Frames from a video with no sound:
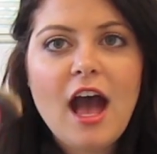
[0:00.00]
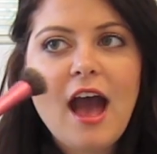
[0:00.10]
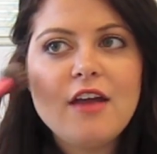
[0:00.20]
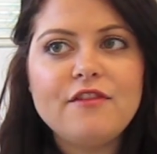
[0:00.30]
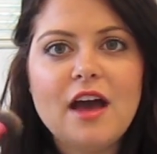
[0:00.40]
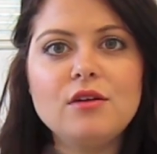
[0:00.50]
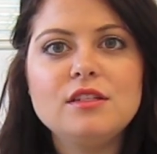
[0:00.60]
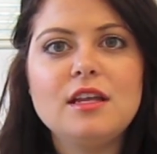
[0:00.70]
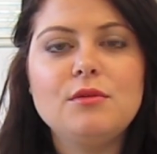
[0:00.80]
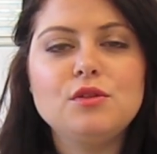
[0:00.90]
I found
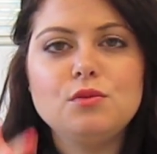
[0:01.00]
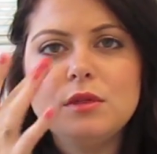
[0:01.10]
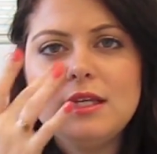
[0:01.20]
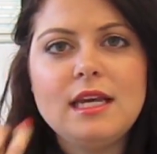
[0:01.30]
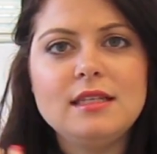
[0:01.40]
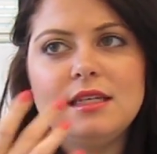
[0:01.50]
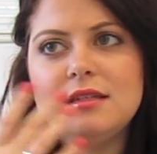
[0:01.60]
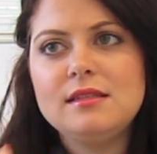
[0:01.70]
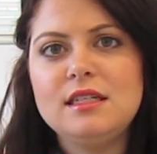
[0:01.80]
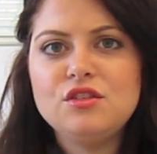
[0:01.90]
that it was really easy
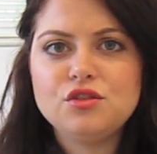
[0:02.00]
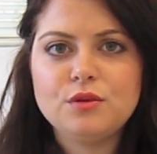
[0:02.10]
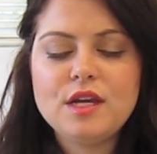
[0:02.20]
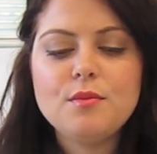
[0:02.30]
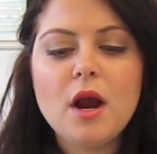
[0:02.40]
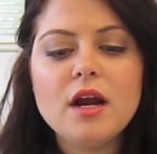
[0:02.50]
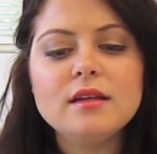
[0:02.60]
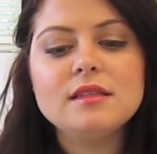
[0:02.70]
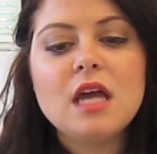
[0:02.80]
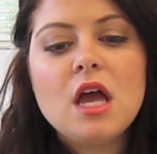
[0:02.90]
to see streak
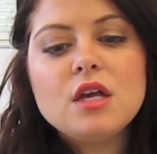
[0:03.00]
marks.